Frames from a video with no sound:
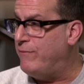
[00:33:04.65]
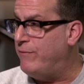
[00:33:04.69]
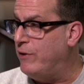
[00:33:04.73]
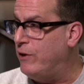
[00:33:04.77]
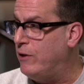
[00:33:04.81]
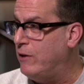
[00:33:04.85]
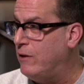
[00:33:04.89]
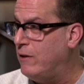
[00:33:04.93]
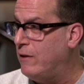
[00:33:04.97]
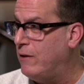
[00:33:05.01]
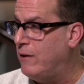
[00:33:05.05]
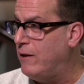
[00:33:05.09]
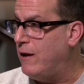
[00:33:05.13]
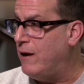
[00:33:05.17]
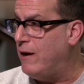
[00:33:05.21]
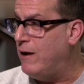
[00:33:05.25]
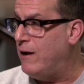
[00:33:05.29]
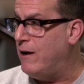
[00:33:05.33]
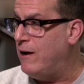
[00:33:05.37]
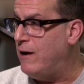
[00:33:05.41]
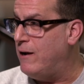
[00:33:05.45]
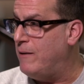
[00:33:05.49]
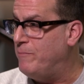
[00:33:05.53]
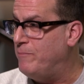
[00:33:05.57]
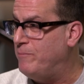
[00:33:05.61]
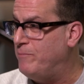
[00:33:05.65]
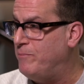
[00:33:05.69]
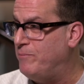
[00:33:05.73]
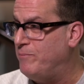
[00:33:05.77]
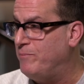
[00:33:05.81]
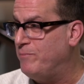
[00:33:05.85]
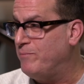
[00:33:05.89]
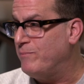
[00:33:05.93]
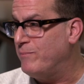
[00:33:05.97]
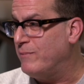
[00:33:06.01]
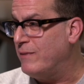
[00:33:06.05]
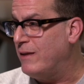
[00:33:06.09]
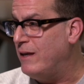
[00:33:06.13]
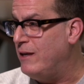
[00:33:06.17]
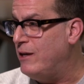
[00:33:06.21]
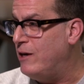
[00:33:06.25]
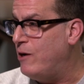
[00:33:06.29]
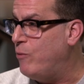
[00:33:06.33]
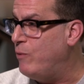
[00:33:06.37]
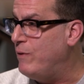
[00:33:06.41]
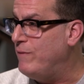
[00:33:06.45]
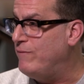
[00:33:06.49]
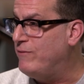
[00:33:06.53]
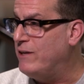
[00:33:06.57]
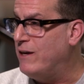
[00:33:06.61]
Phil. It's
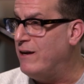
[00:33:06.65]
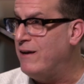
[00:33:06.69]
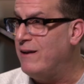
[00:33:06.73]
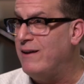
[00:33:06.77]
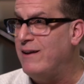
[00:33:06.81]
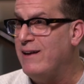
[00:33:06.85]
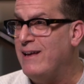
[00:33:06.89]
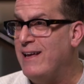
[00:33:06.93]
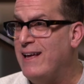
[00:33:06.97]
not over.